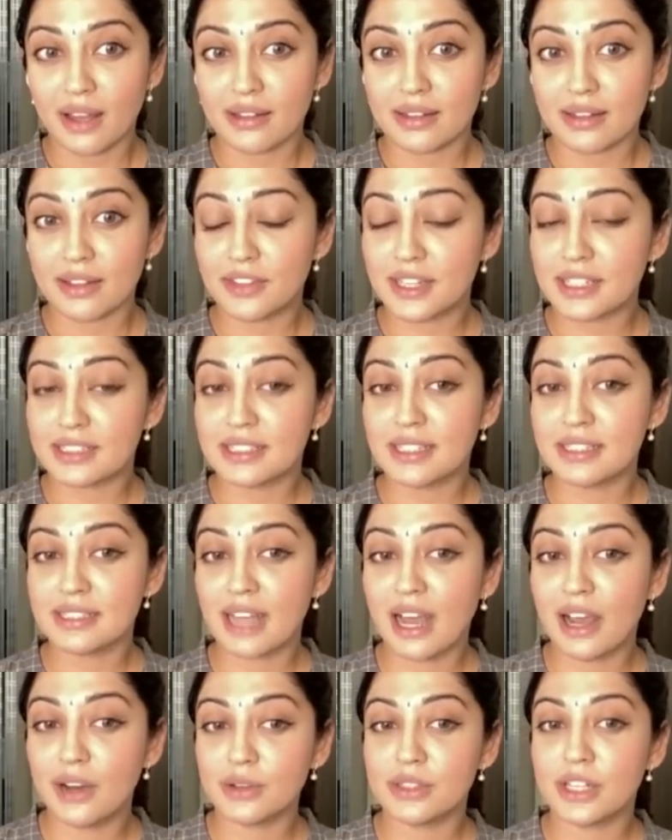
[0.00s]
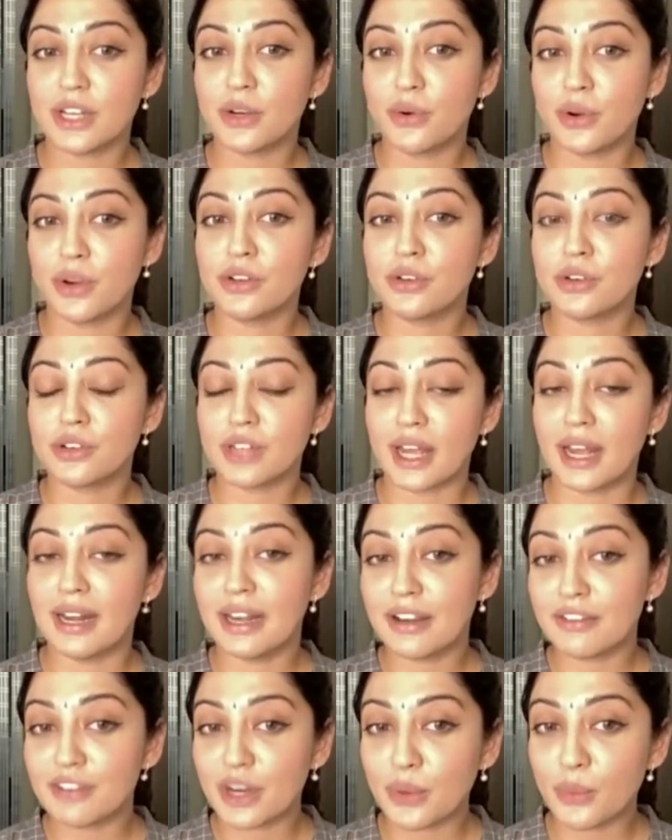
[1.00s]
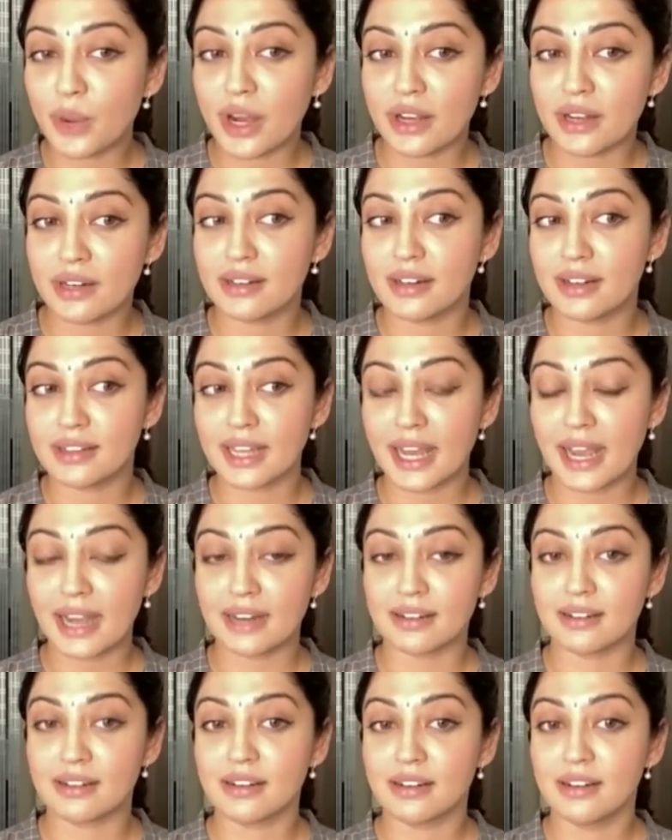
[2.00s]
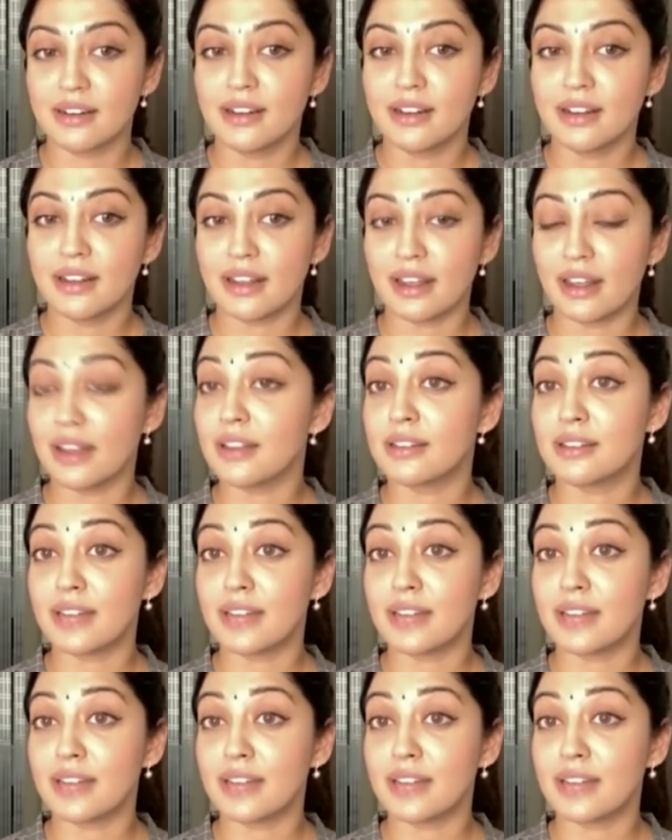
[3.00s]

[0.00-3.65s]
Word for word: this is how they're going to tell everyone that uh,